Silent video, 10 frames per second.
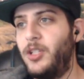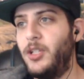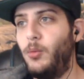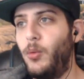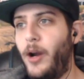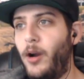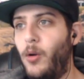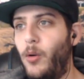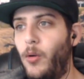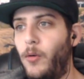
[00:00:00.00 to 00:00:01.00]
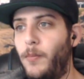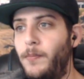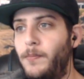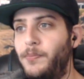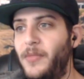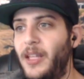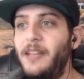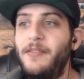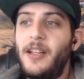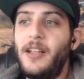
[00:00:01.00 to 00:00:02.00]
where Holm,
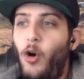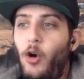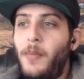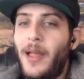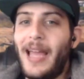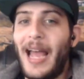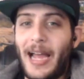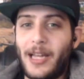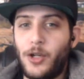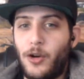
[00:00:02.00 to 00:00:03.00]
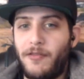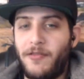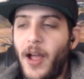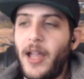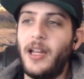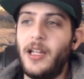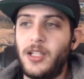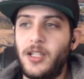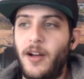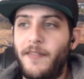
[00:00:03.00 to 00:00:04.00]
even if Holm like has her fight,
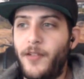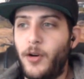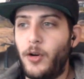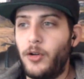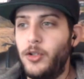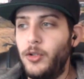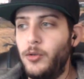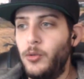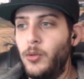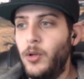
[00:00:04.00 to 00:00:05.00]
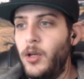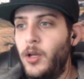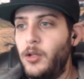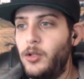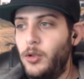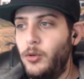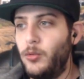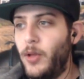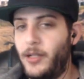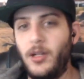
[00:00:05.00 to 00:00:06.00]
it's tough for her to
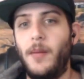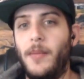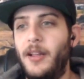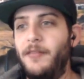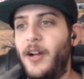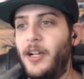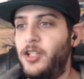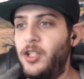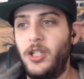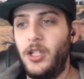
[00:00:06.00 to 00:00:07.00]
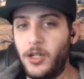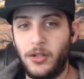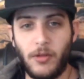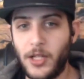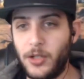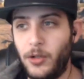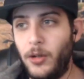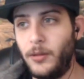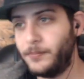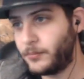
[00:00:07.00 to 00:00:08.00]
like dominate fights. She doesn't
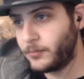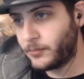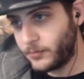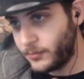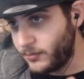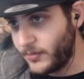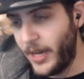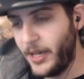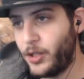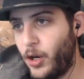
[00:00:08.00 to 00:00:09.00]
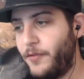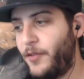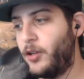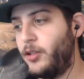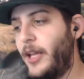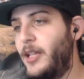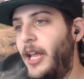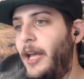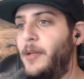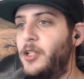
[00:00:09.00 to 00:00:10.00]
wrestle, and it's hard for her to land
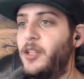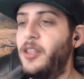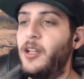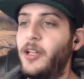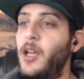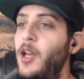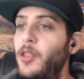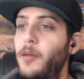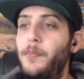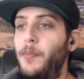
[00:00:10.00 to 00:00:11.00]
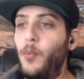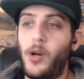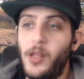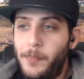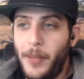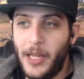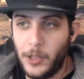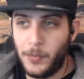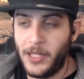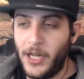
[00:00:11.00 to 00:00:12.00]
damage. I think like the one of the
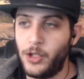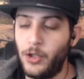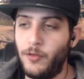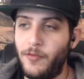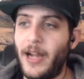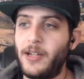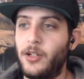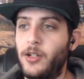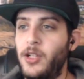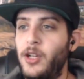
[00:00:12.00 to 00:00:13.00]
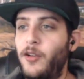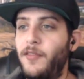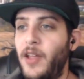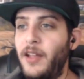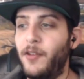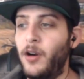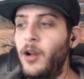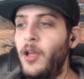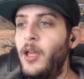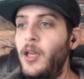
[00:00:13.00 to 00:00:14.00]
biggest potential factors in her favor
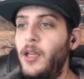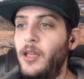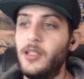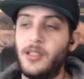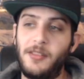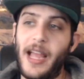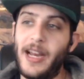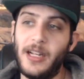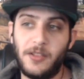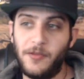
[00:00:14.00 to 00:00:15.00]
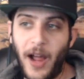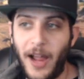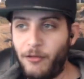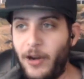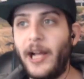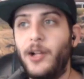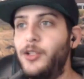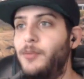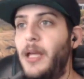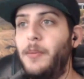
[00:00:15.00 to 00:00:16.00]
is that it's 5
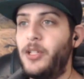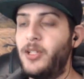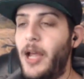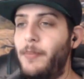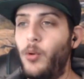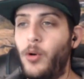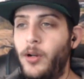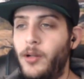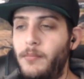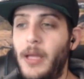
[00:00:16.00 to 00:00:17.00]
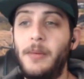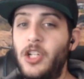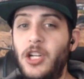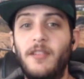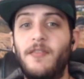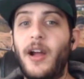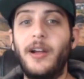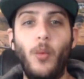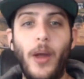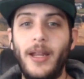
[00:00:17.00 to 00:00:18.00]
rounds. Maybe she can
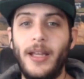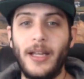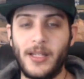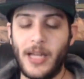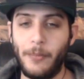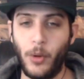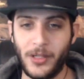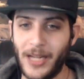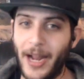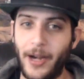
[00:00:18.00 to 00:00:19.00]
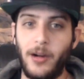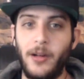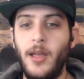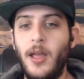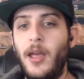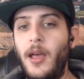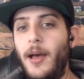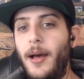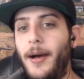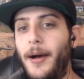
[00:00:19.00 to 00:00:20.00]
find a way to get Cyborg tired,
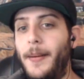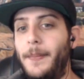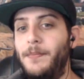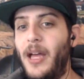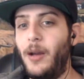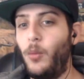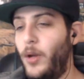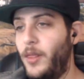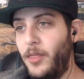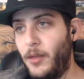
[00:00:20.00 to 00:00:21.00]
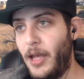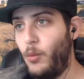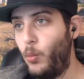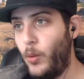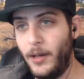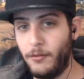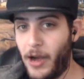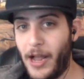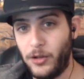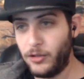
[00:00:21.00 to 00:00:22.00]
and win
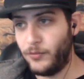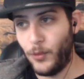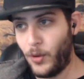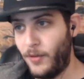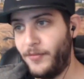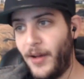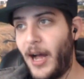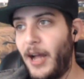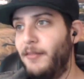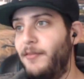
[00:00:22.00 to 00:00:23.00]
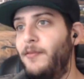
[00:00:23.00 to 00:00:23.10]
rounds 4 and 5